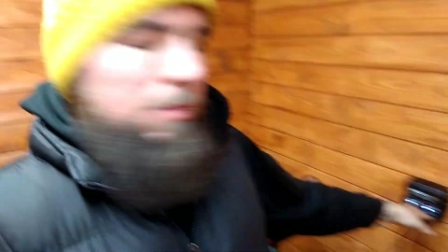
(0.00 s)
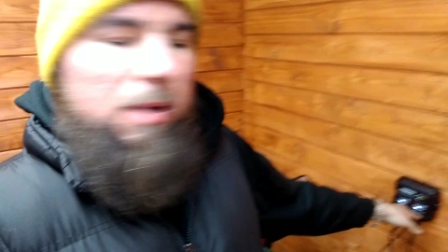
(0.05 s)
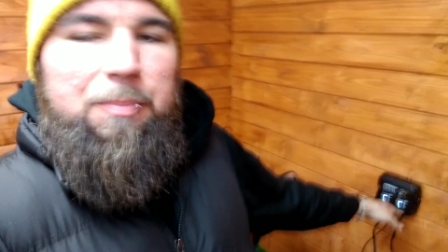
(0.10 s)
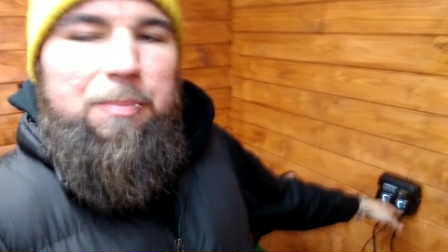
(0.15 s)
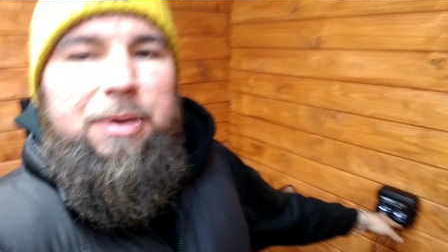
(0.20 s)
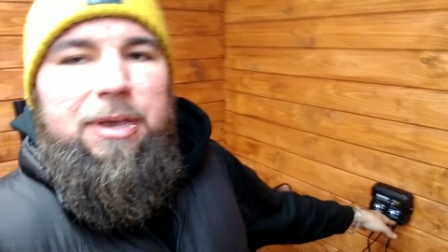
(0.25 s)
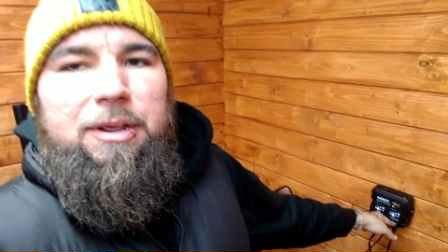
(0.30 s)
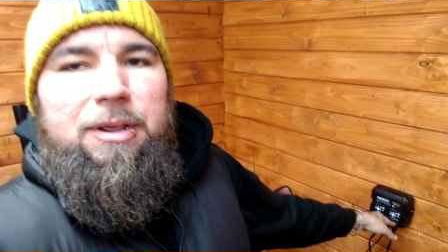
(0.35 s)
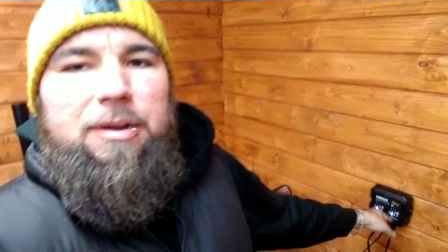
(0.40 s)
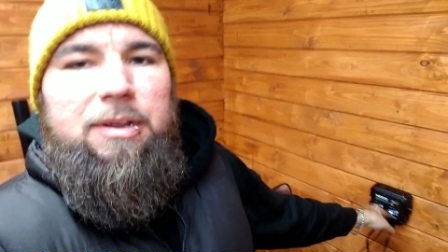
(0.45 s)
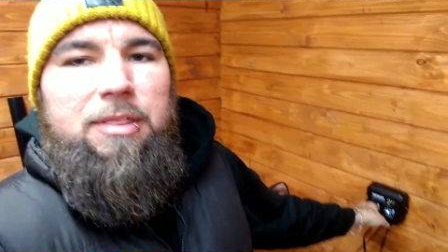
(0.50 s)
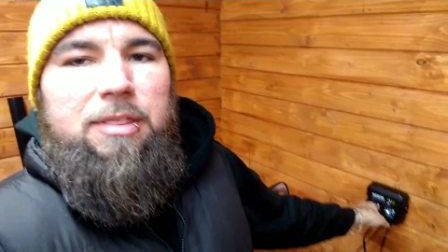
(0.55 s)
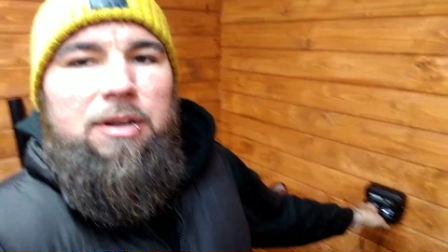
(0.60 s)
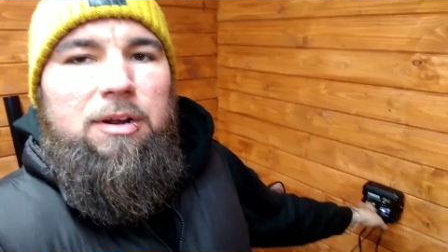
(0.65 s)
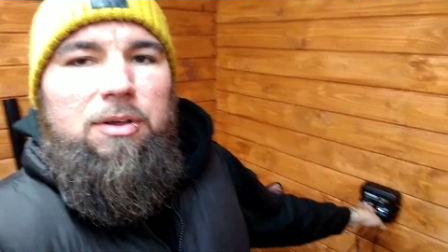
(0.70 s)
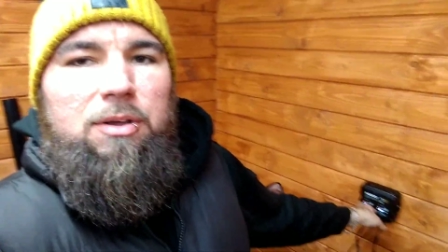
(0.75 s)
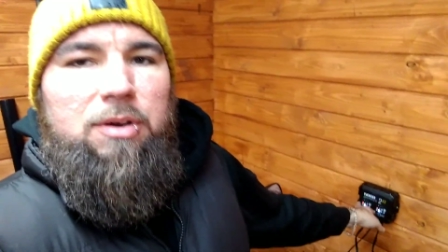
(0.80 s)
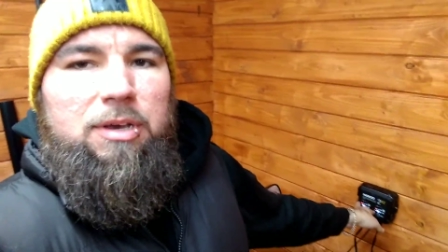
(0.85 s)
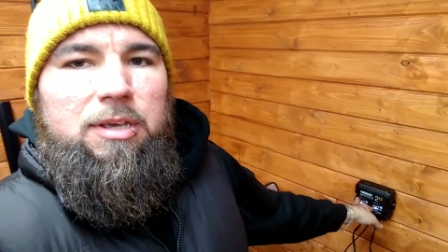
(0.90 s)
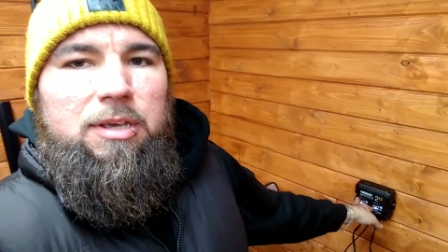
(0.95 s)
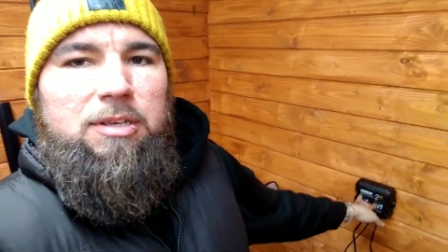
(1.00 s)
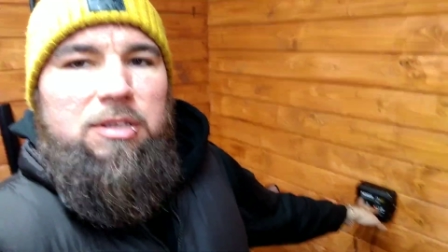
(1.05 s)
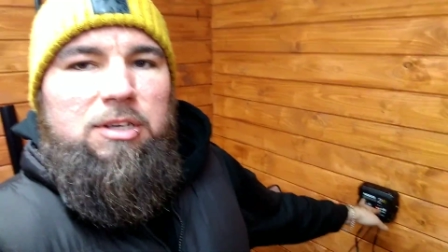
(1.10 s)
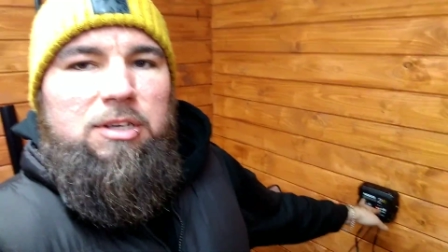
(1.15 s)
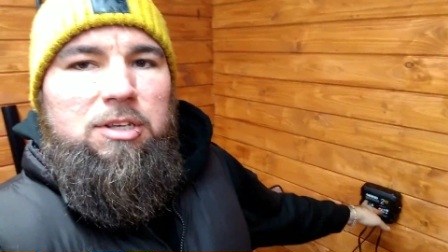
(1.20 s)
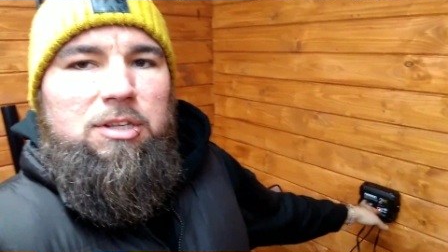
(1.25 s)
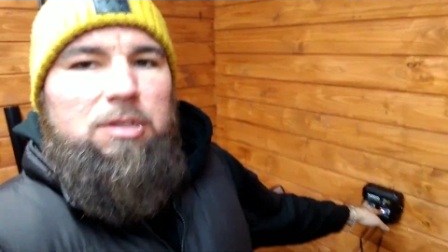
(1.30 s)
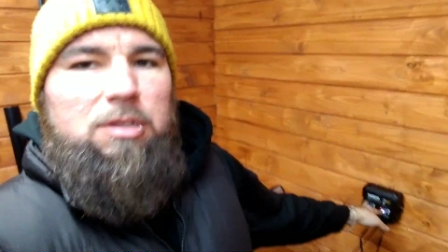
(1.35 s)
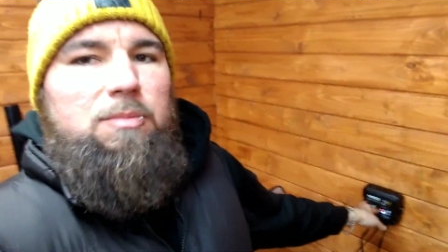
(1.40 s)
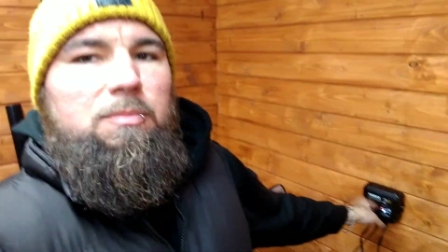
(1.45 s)
appear in the light
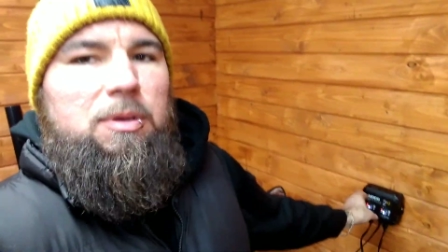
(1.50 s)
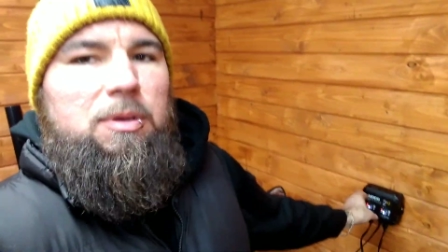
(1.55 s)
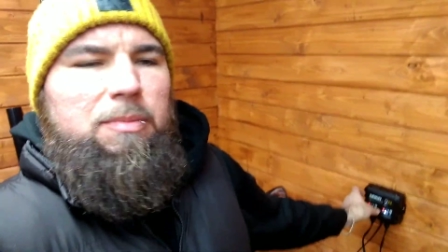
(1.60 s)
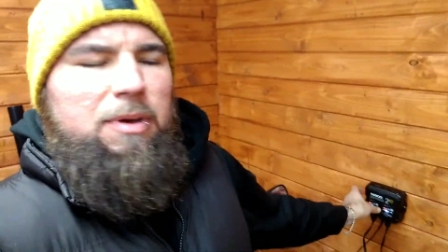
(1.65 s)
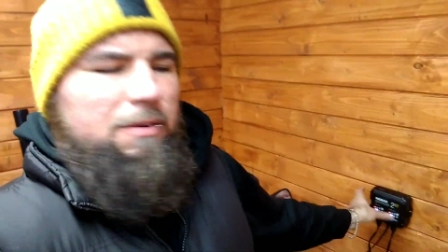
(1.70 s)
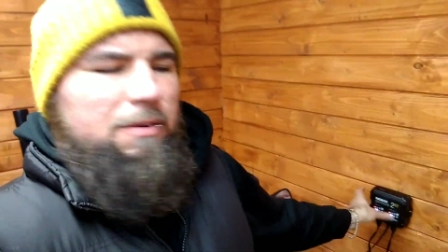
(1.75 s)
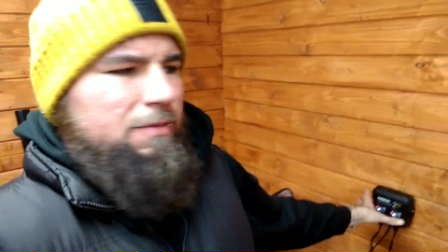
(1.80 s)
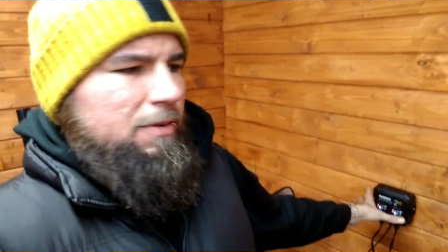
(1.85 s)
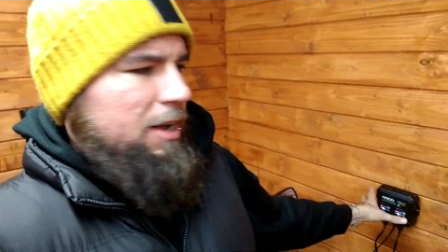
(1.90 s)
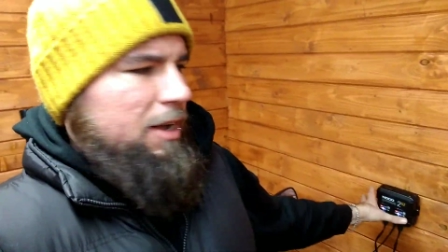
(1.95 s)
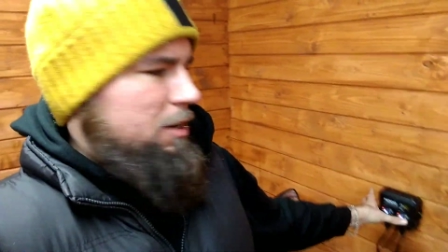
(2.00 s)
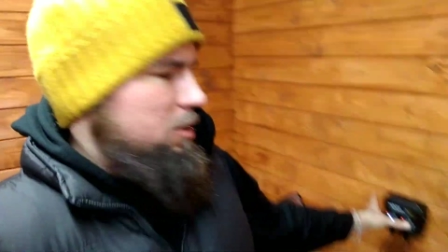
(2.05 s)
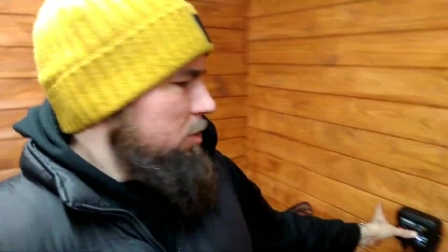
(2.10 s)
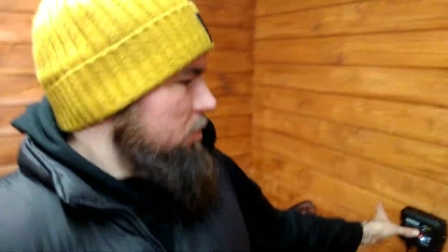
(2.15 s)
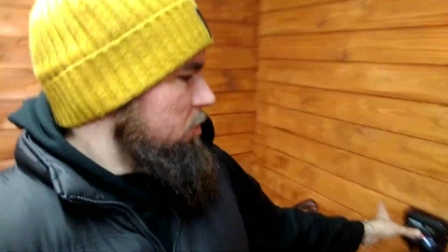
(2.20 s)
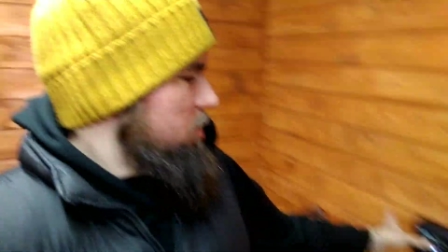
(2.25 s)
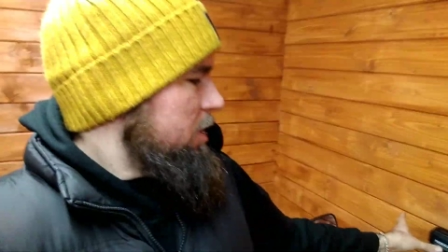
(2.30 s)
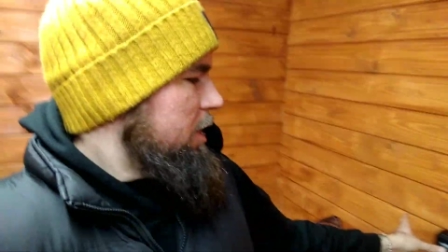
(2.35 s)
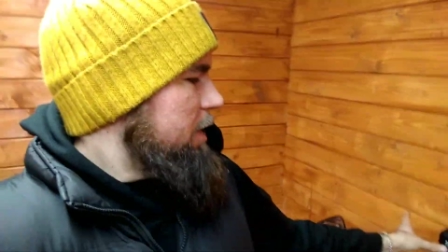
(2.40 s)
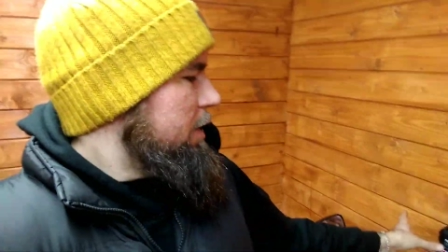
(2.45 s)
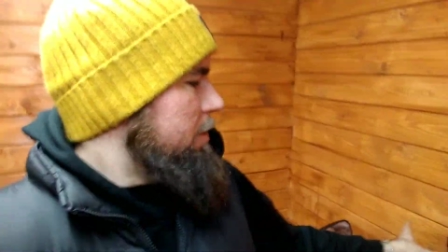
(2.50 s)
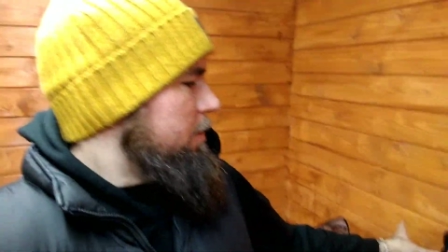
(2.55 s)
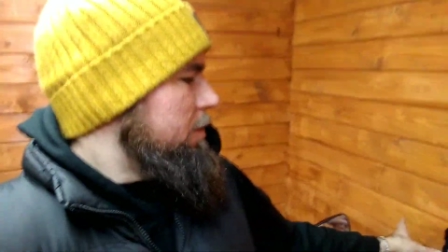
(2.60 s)
system. It may flash or stay